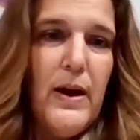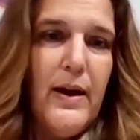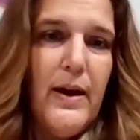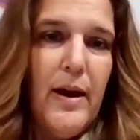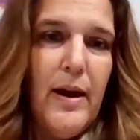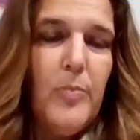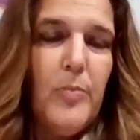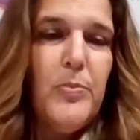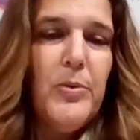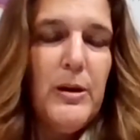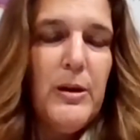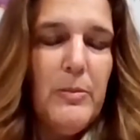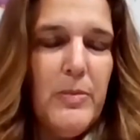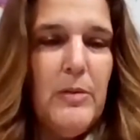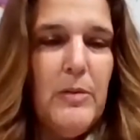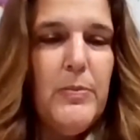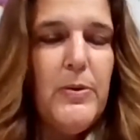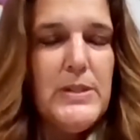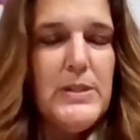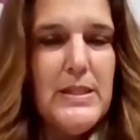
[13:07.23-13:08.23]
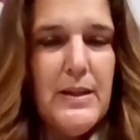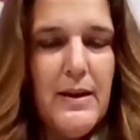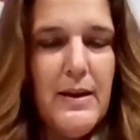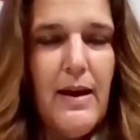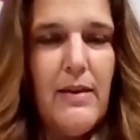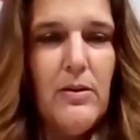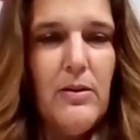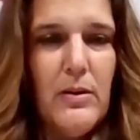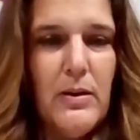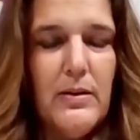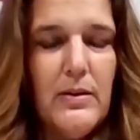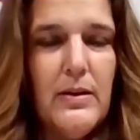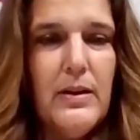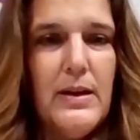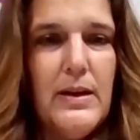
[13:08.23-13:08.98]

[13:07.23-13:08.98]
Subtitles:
help bring people together